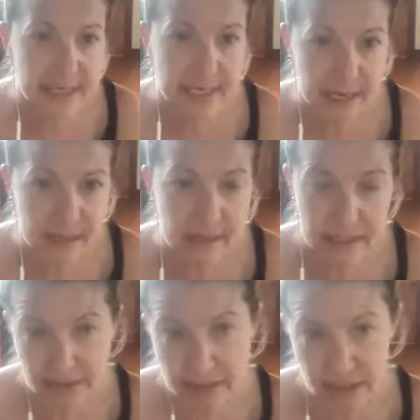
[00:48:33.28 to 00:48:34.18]
take on,
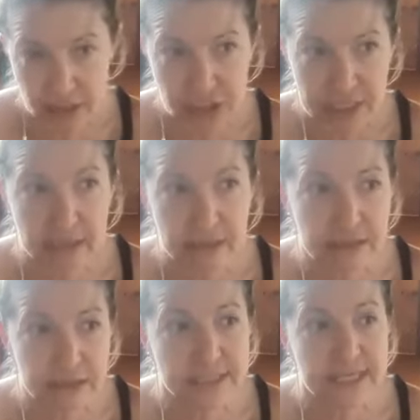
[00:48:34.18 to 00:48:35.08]
like, that she can
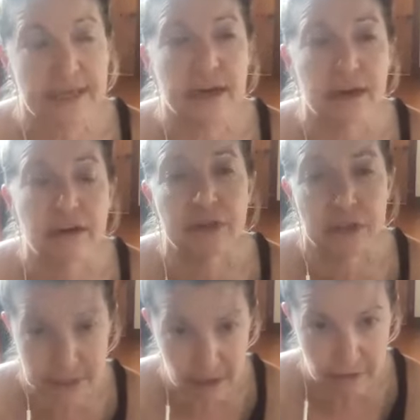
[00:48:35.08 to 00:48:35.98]
learn to take care of
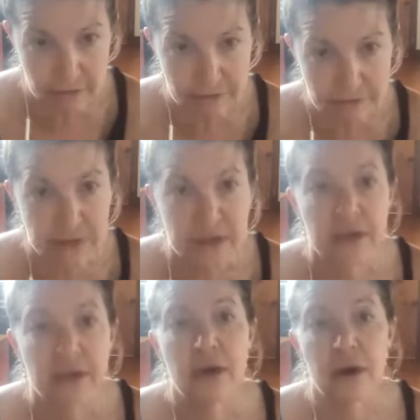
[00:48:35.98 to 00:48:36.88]
herself
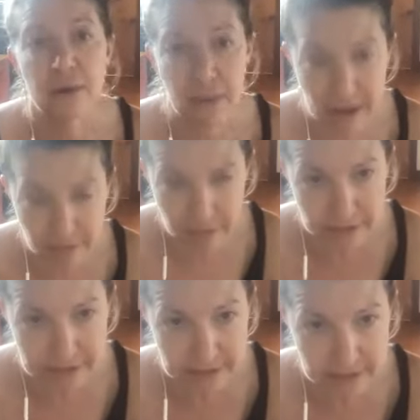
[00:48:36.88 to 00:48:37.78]
around
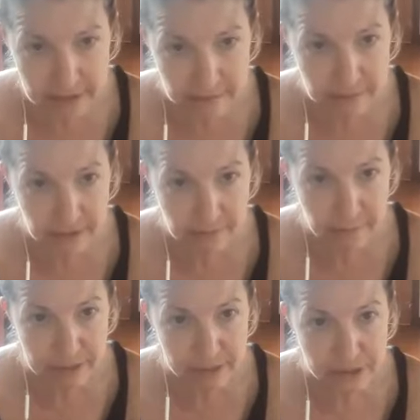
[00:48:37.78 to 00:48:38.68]
her
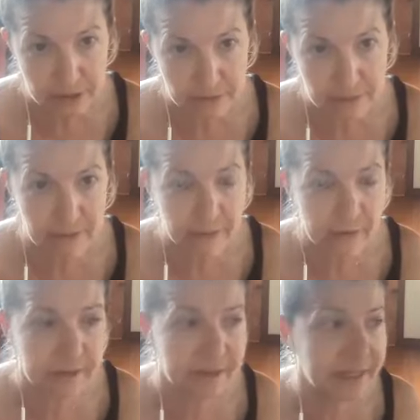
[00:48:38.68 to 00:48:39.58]
sensitivity of pressure,
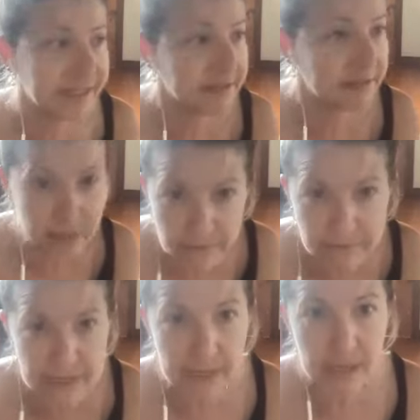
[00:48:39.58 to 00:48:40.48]
rather than, like,
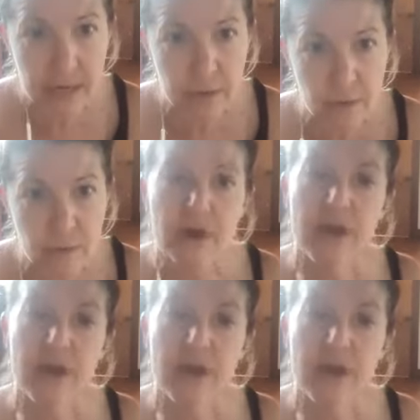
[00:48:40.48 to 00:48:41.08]
stuffing it,